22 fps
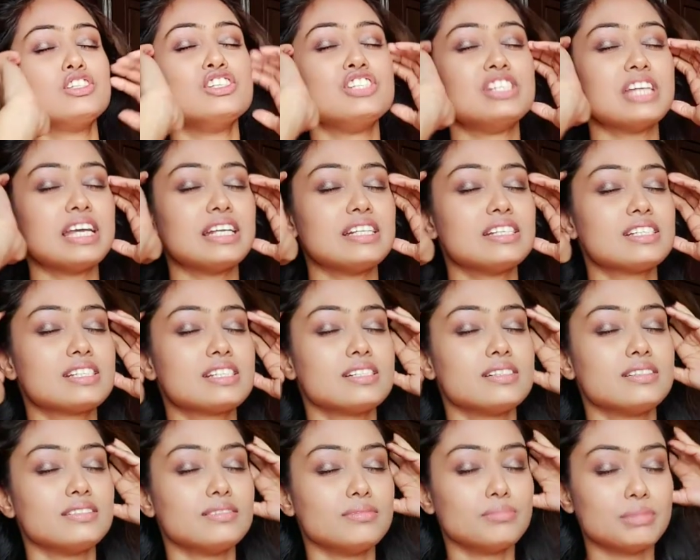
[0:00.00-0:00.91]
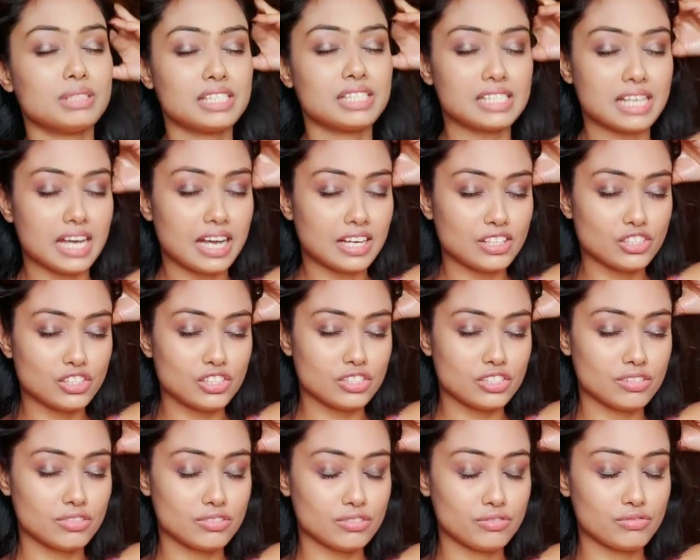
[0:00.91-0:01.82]
gentle
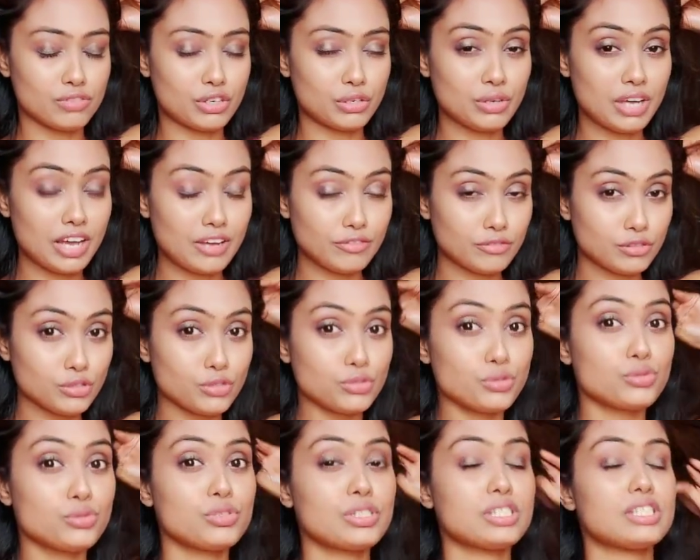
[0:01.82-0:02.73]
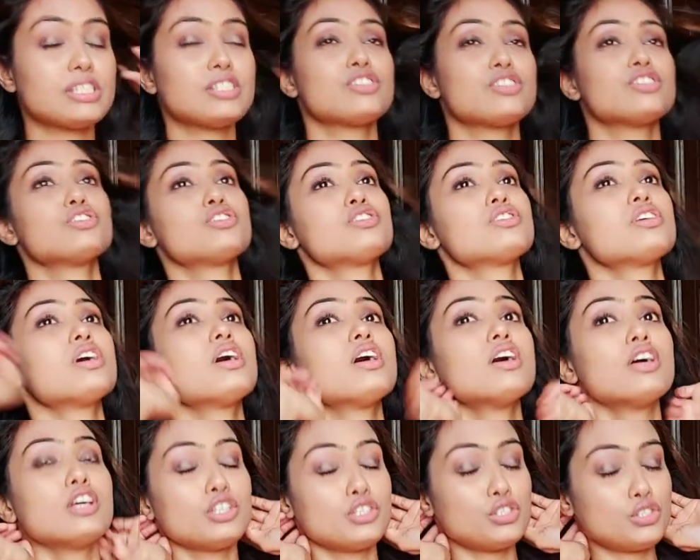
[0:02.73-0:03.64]
massage, what you have to do is just
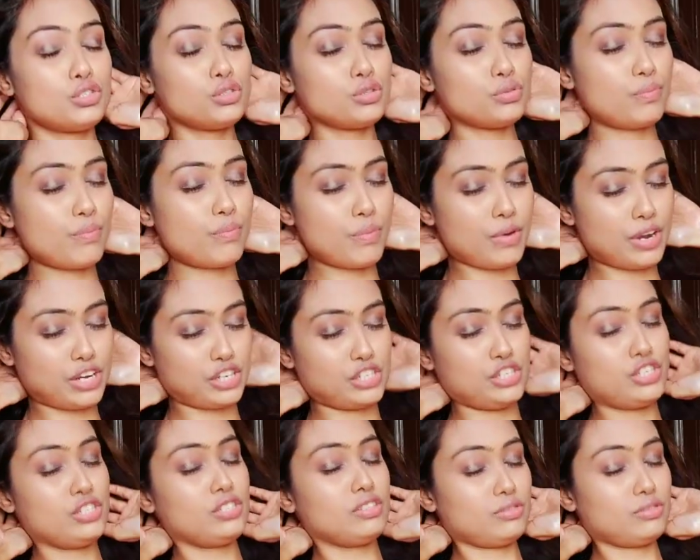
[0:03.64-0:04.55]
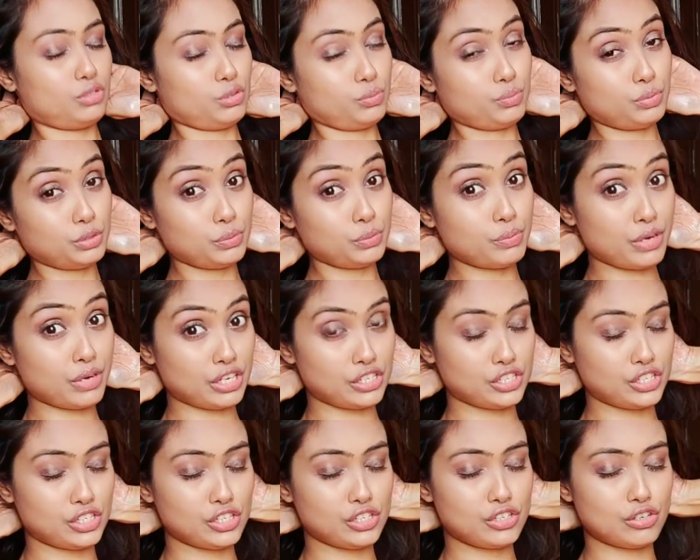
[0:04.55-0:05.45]
to put
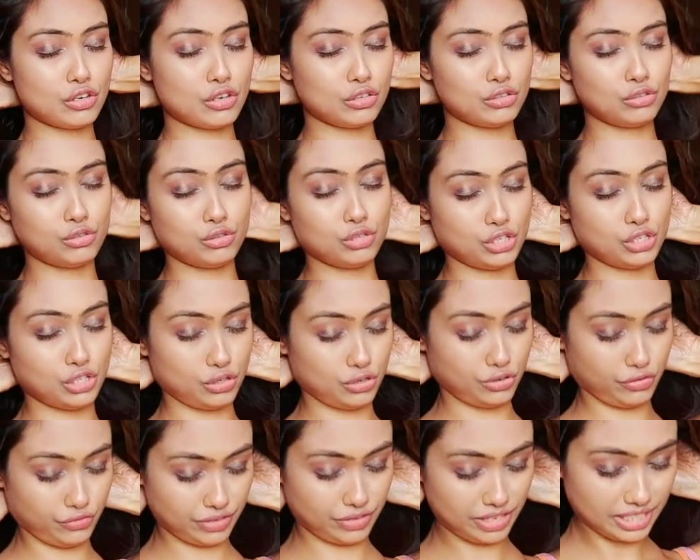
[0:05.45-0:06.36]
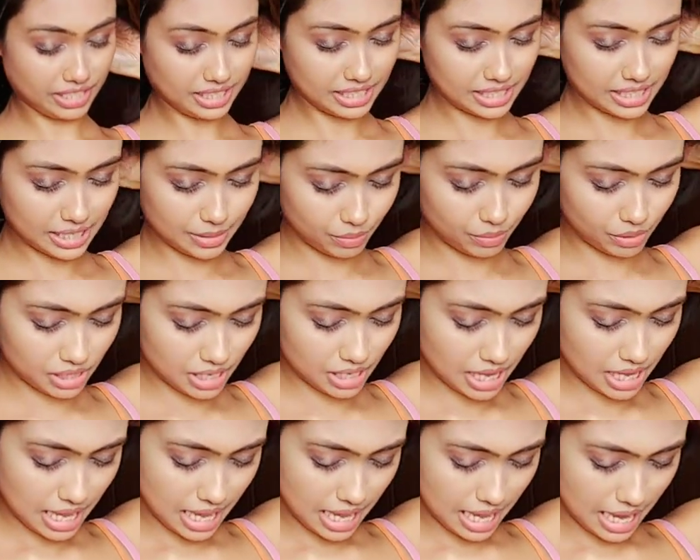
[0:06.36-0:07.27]
pressure onto your fingertips
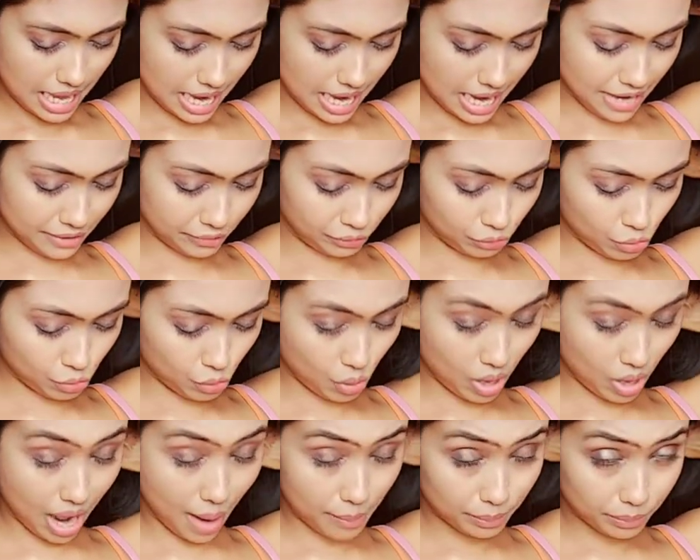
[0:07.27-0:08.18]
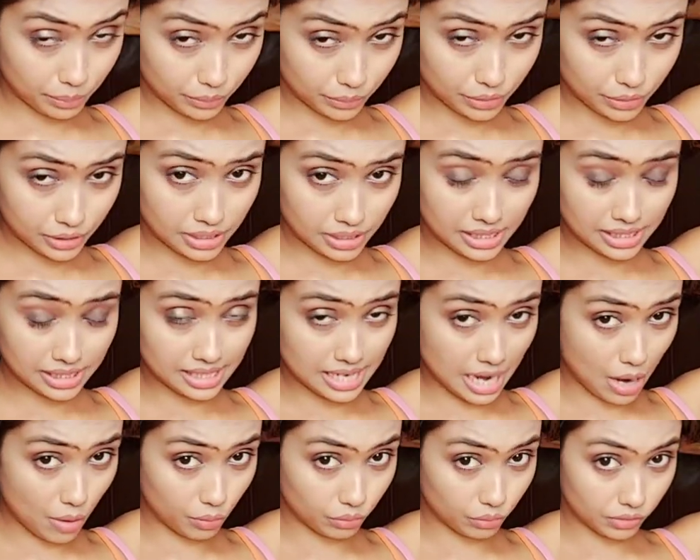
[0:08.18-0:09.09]
and go upwards,
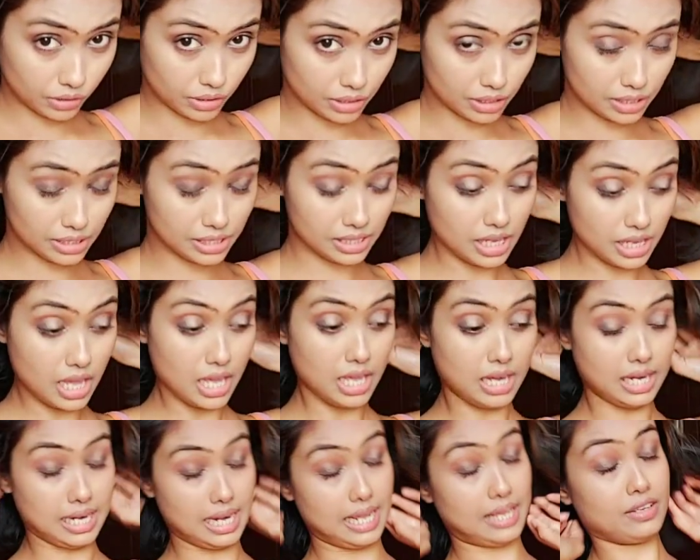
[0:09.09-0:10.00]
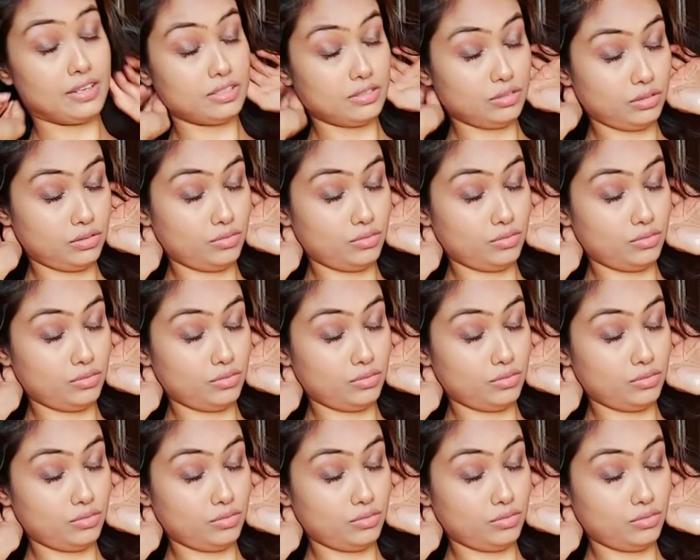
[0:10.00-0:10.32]
downwards, like